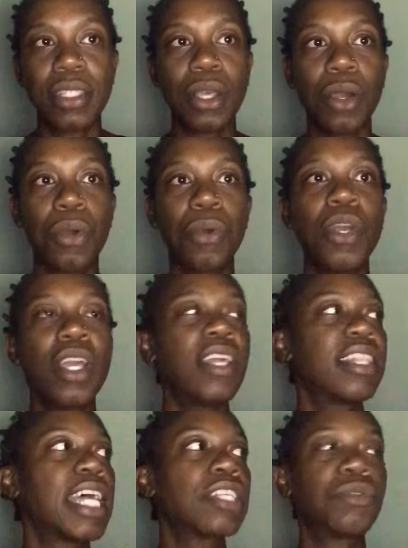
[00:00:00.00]
So
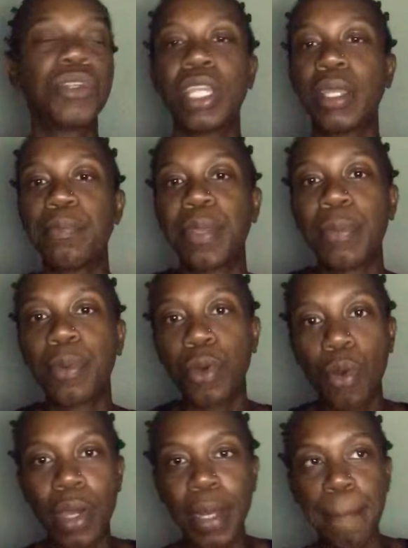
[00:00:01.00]
that's when you get people going to